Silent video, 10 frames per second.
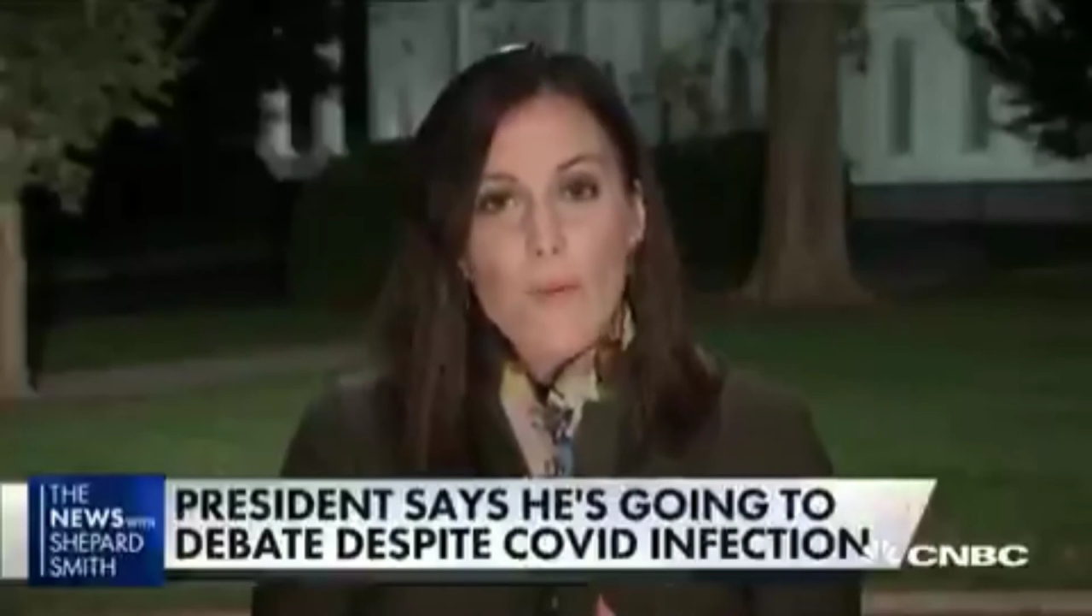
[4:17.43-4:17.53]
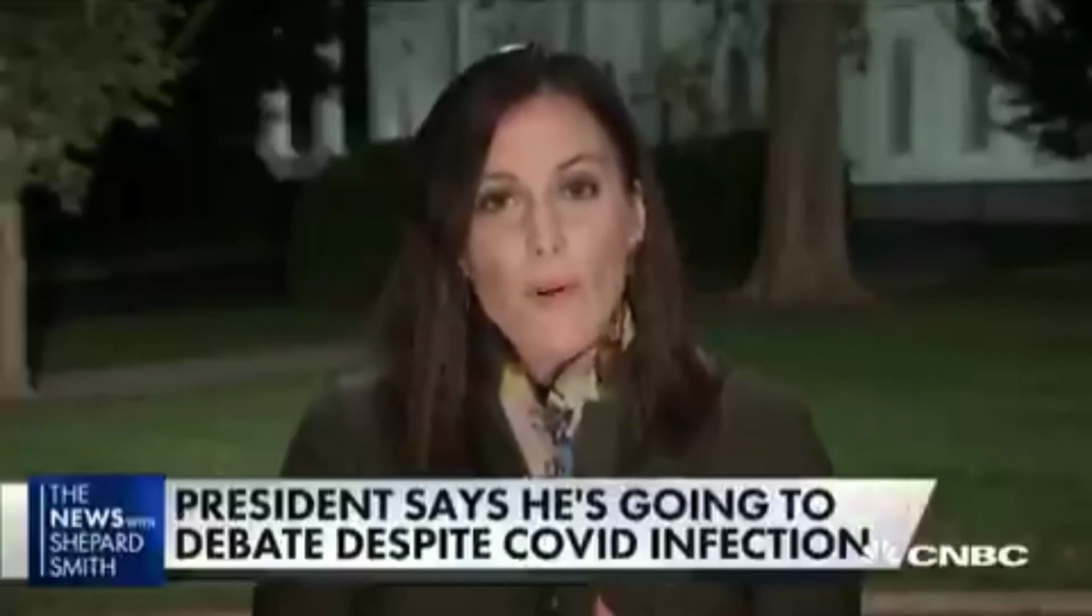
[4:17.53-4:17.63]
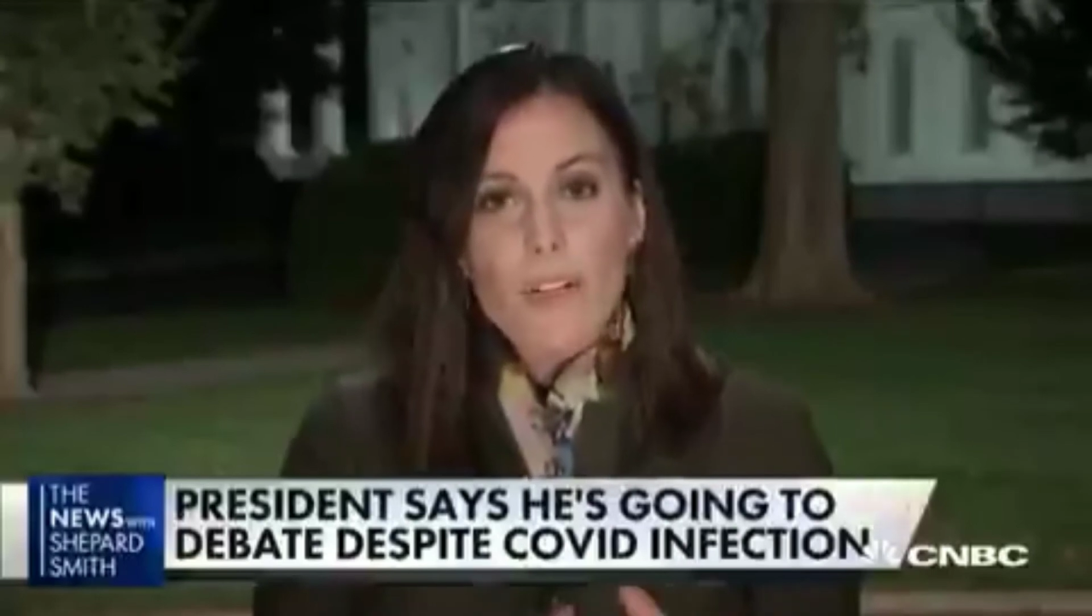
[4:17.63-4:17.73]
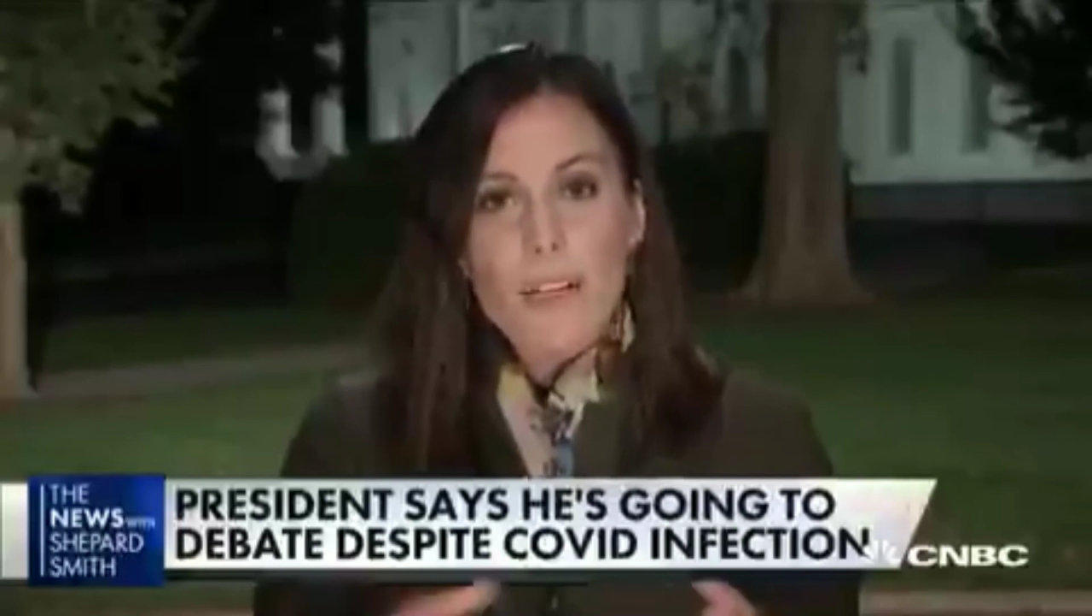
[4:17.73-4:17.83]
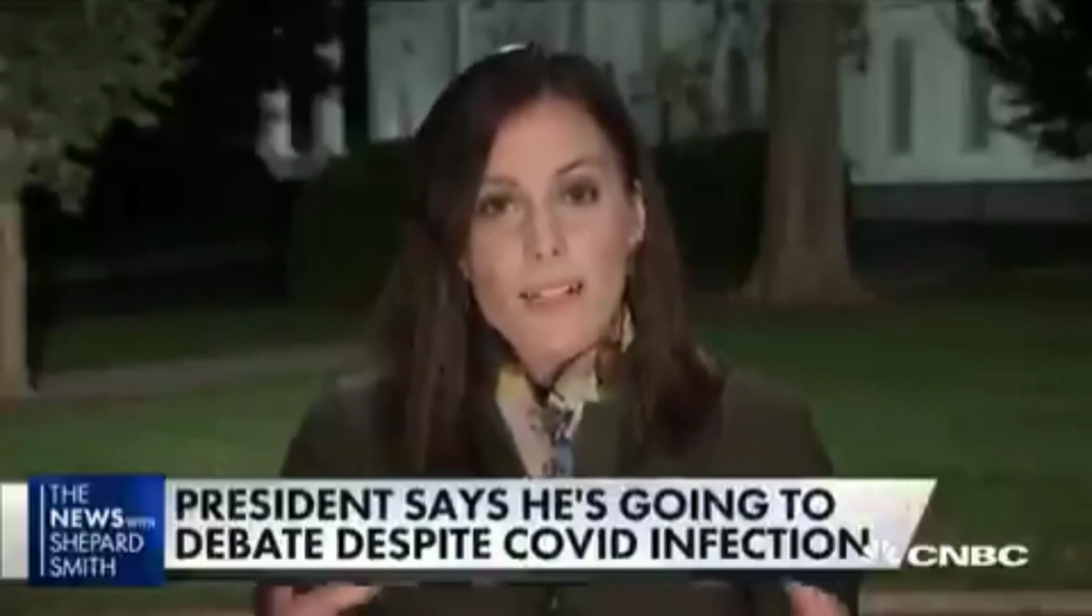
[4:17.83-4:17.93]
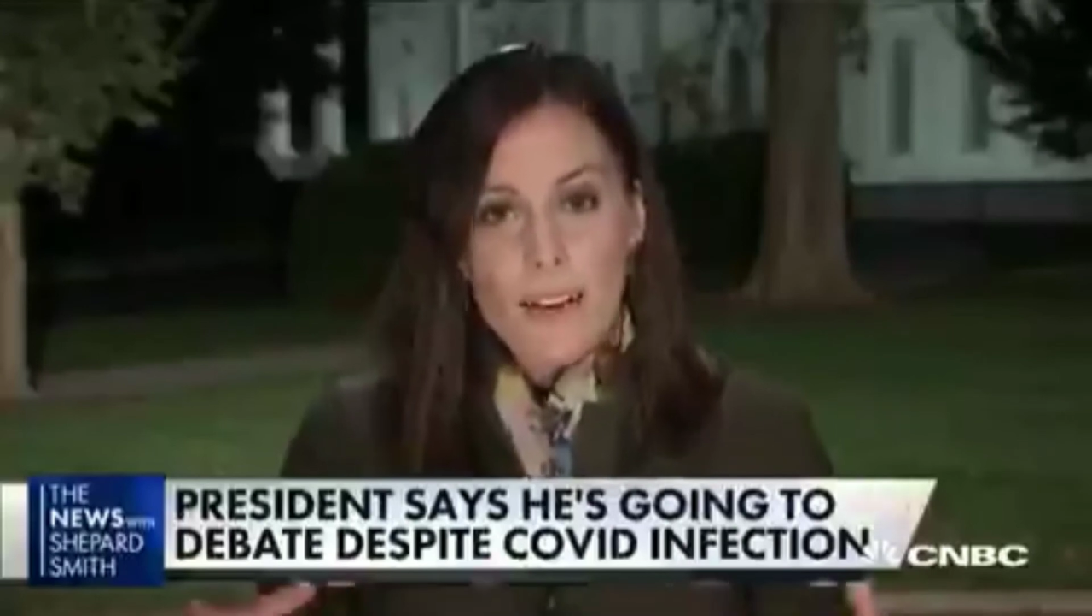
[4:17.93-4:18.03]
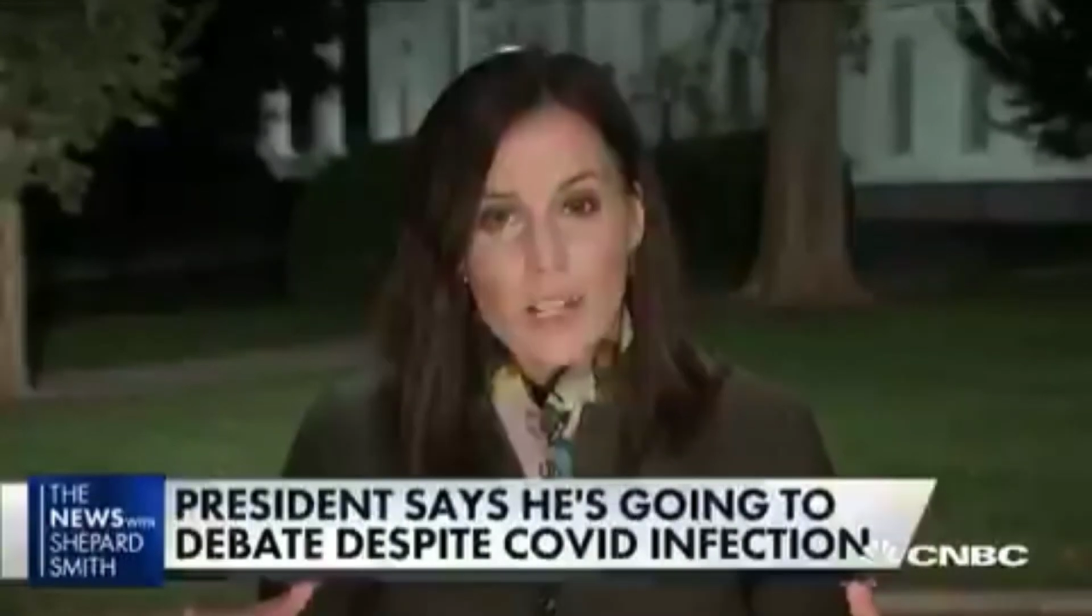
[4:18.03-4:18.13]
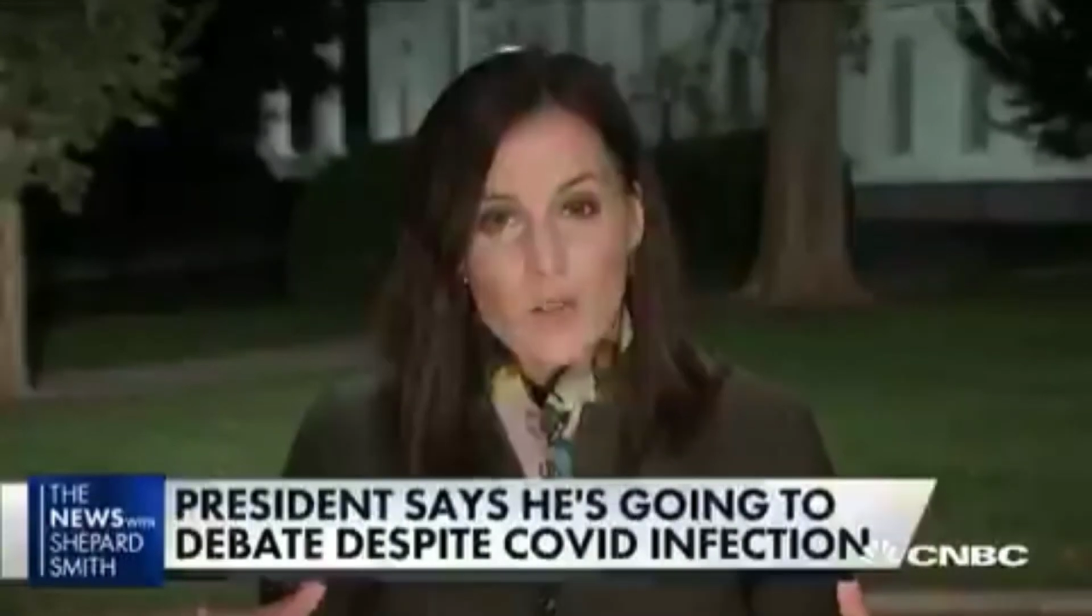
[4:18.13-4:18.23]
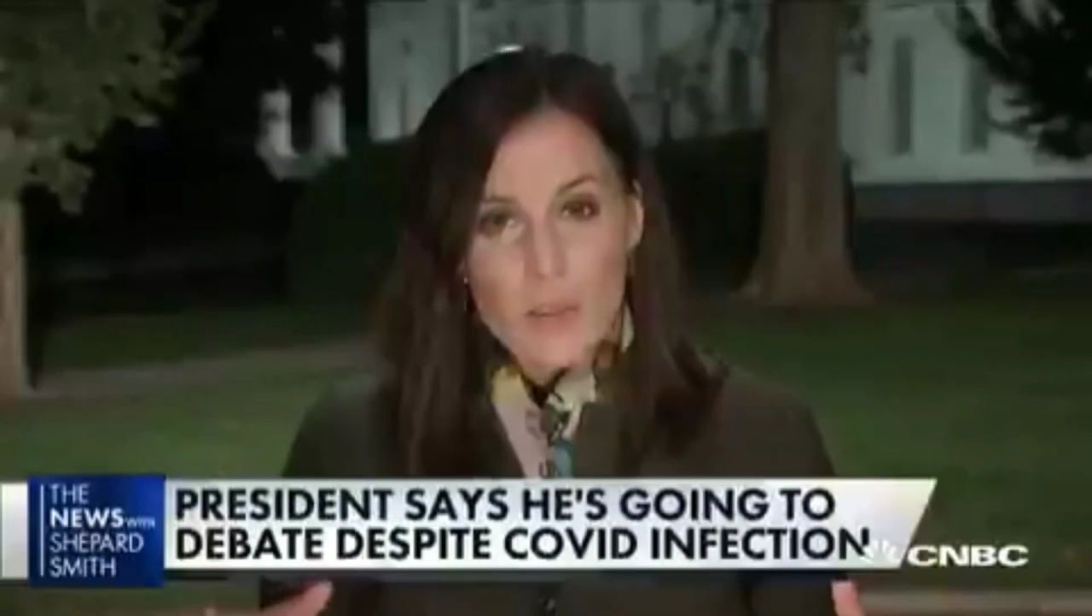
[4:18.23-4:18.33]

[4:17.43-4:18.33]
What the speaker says: 14 days